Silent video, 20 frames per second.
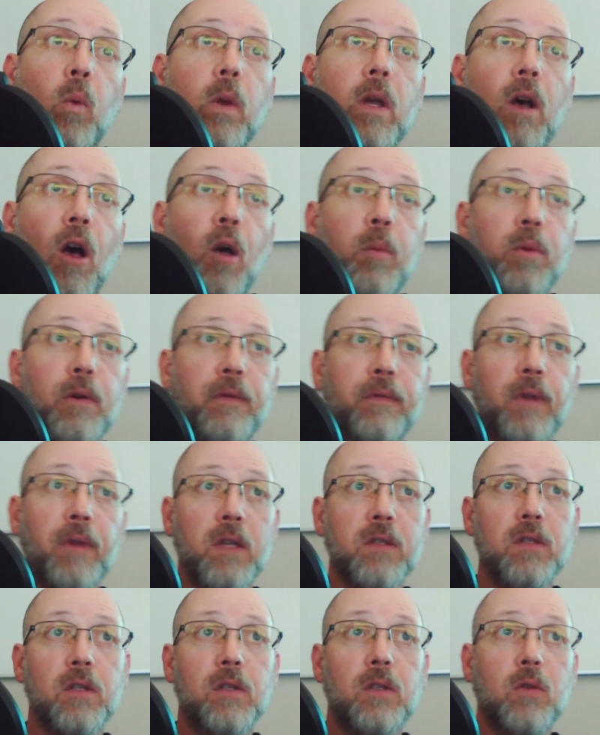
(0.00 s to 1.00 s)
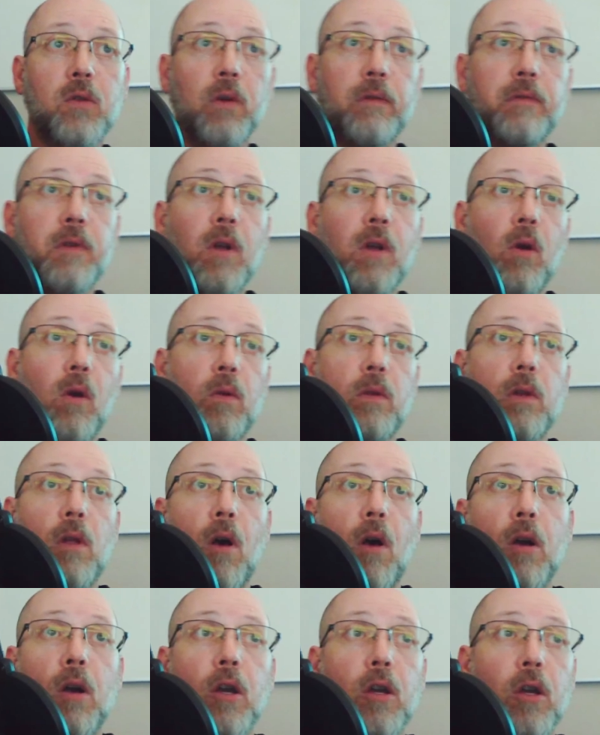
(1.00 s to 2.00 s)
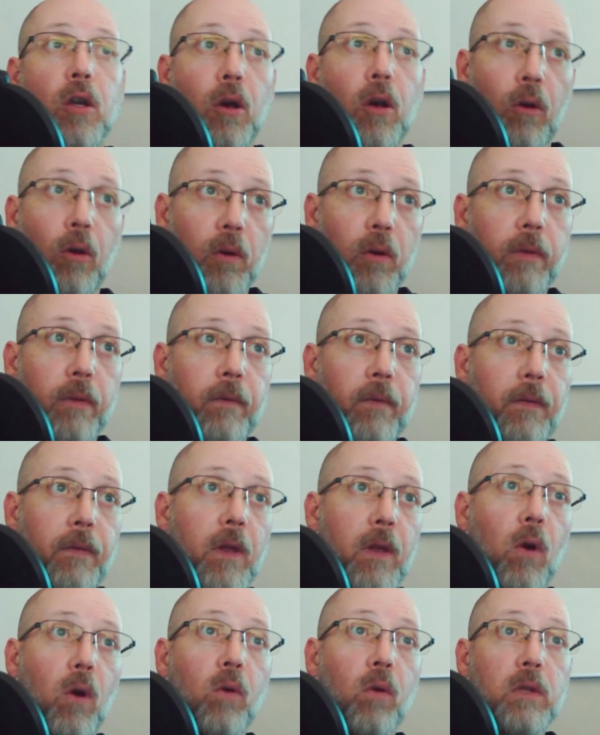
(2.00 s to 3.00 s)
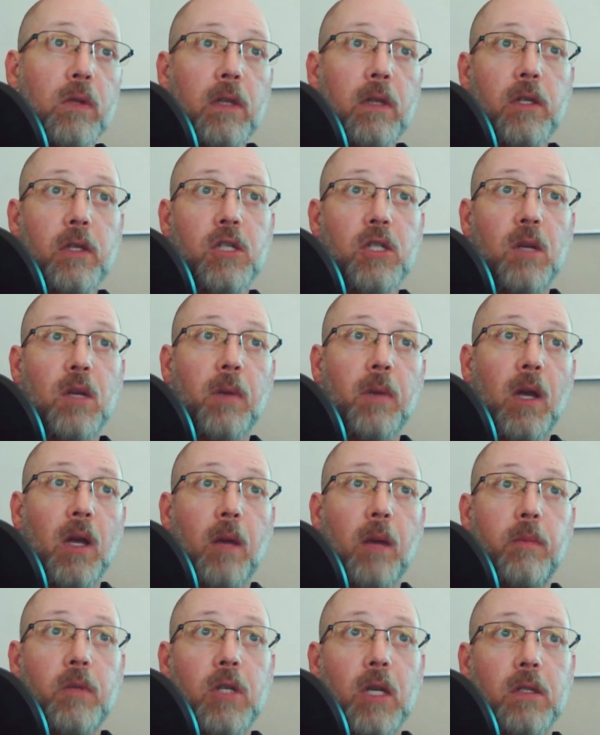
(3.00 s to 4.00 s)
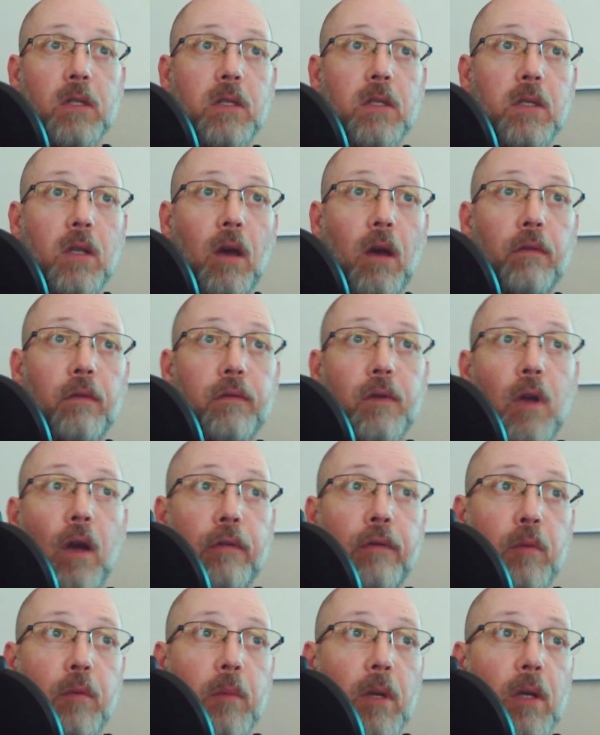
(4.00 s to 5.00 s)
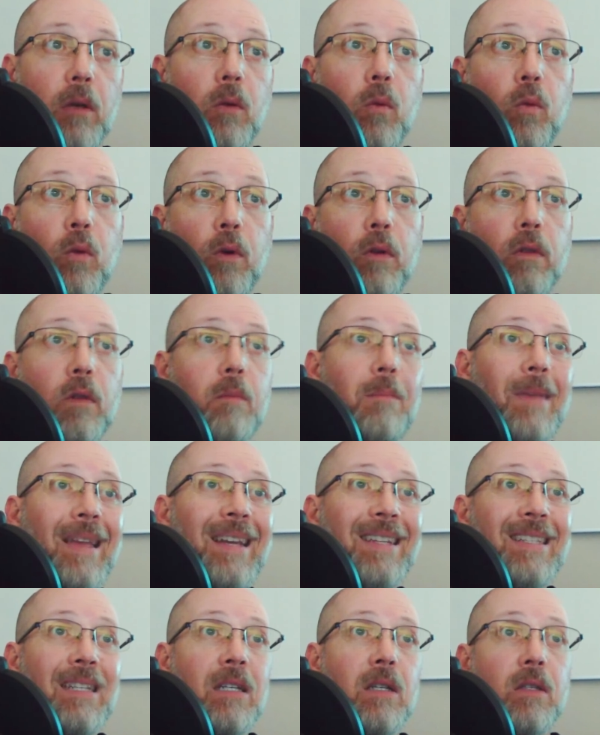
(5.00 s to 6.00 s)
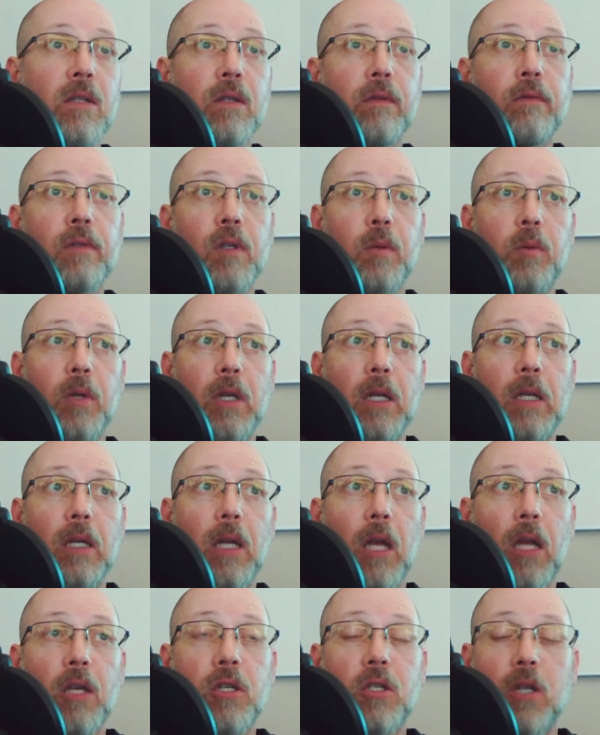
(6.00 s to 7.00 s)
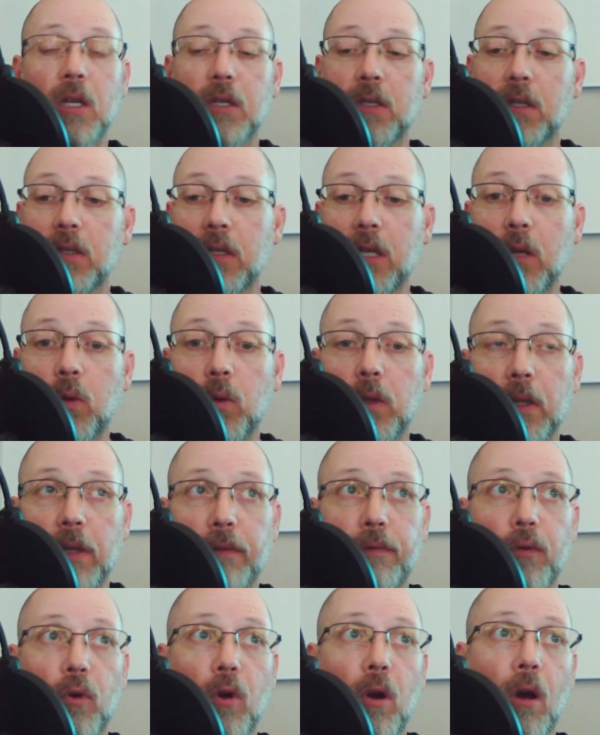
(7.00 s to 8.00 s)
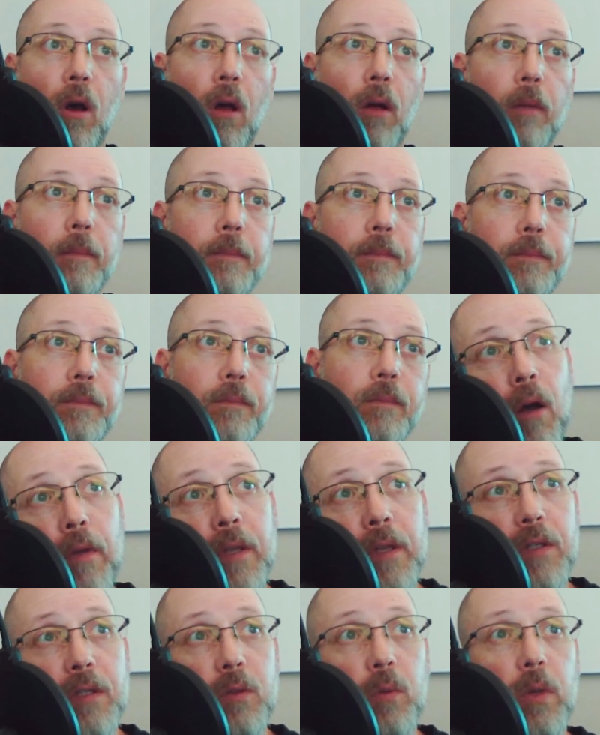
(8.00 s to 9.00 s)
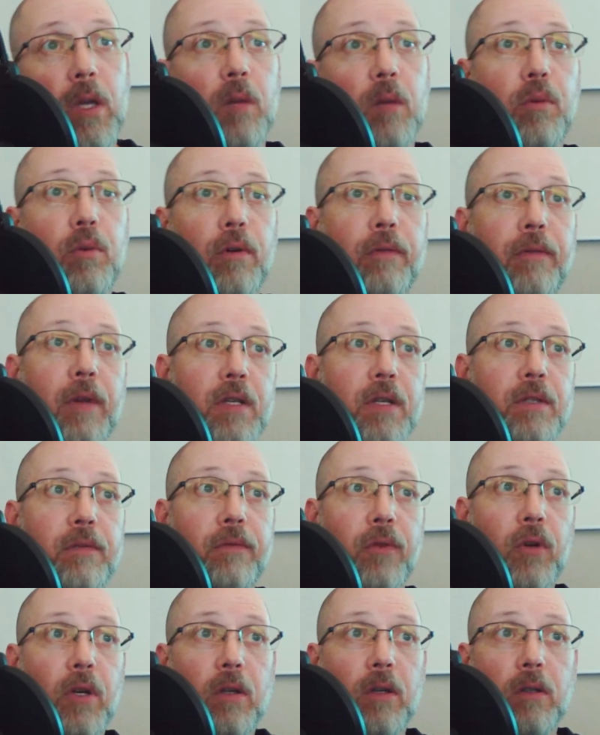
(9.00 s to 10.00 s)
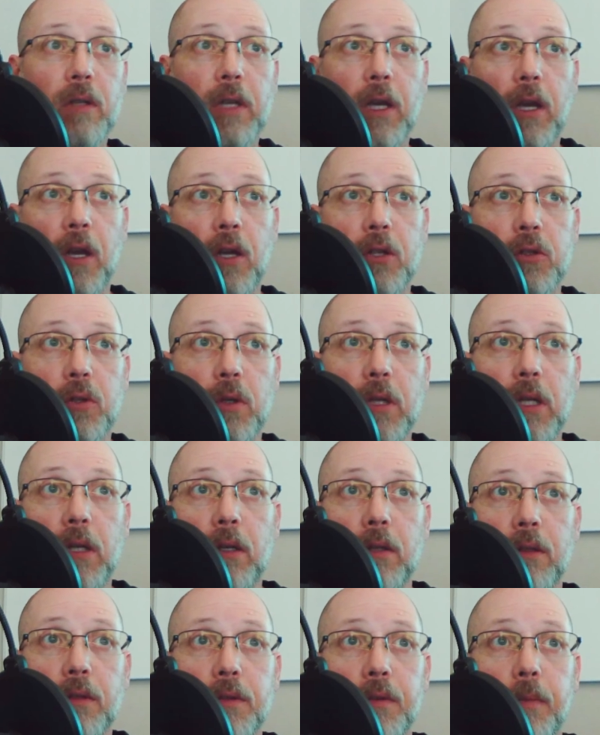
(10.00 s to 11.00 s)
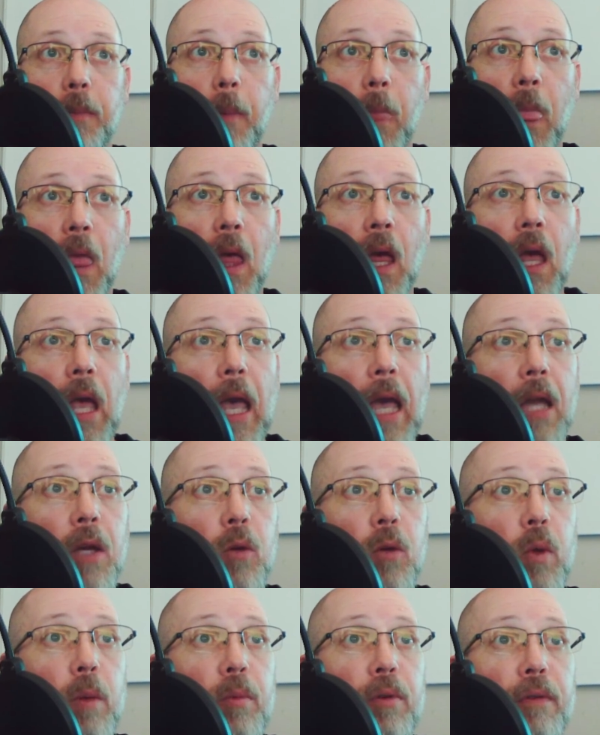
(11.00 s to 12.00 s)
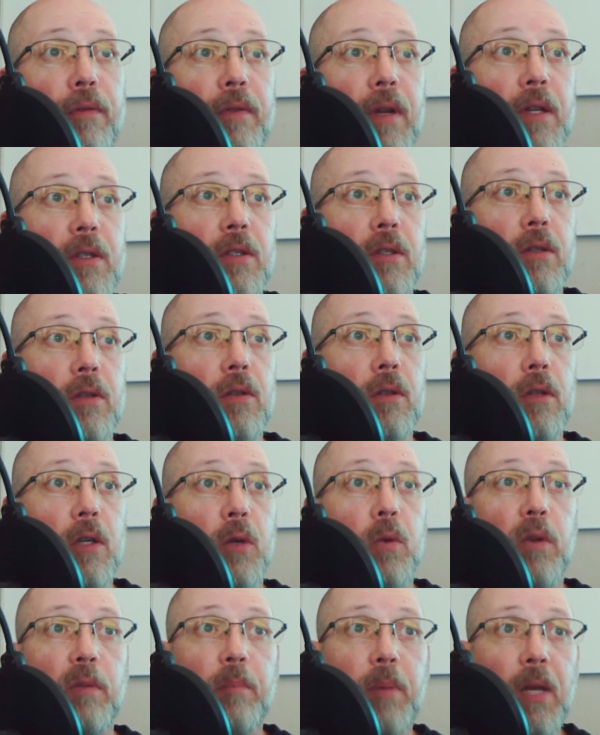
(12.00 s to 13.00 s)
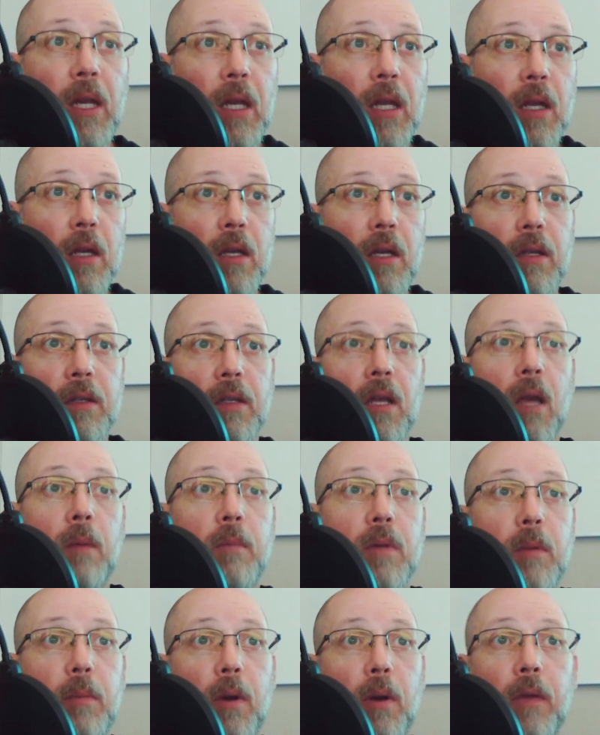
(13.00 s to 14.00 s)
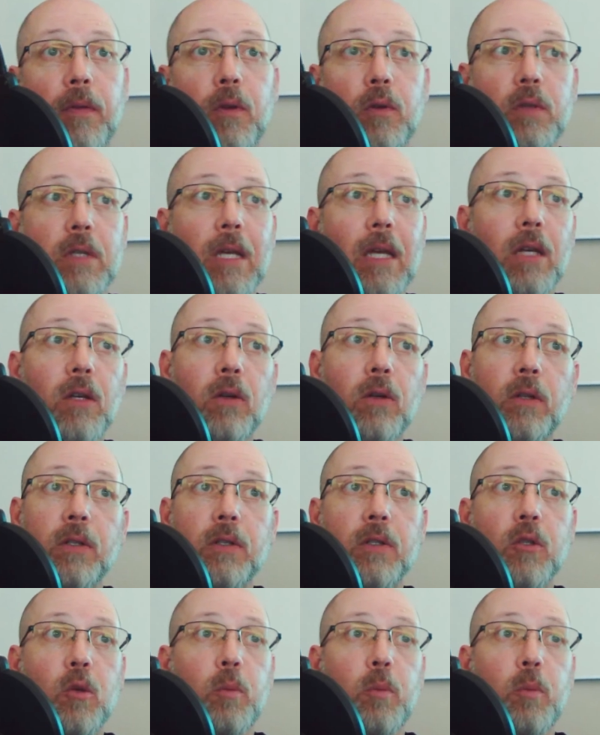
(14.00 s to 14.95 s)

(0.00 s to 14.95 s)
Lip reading: We all professed to have known long ago that the only legitimate objects of government were the maintenance of liberty and justice equally for all. All this we had professed for nearly 100 years, and we professed to look with pity and contempt upon those ignorant,